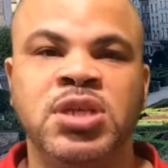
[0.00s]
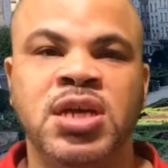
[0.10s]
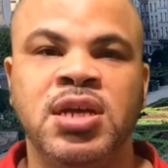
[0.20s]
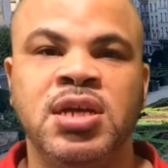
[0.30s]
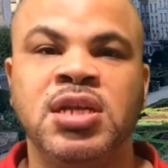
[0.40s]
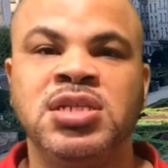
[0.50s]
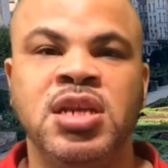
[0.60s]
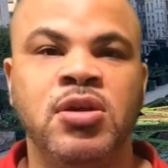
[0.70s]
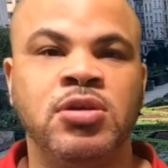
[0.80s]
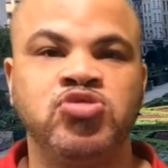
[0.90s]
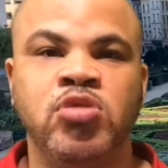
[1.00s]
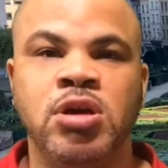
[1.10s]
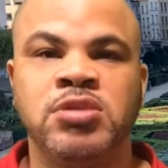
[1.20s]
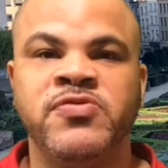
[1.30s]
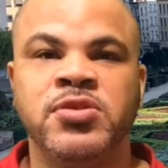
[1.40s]
to get generic
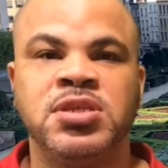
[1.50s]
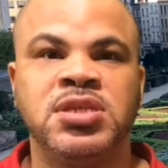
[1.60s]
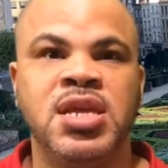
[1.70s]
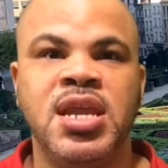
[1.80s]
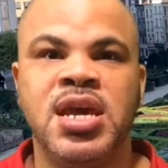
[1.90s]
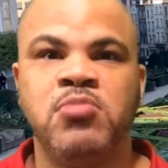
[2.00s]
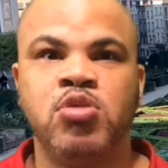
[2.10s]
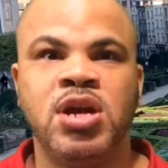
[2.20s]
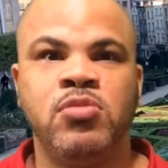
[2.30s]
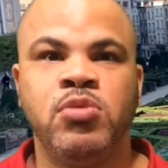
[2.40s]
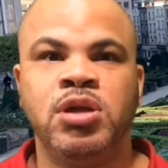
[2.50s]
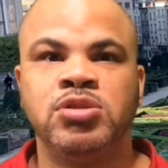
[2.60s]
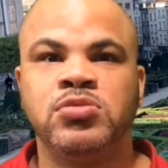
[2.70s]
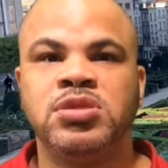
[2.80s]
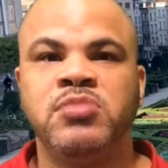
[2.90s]
drugs versus the name brand
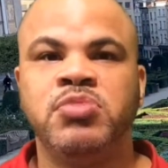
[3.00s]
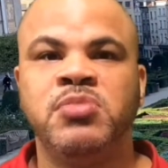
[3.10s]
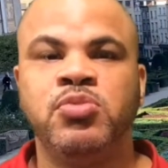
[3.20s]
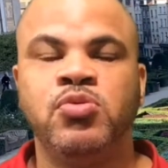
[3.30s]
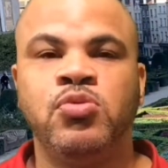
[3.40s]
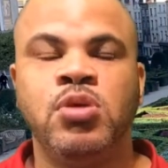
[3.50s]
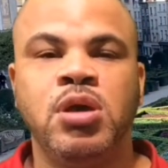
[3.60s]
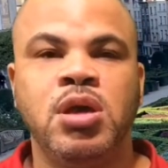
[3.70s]
ones, or some people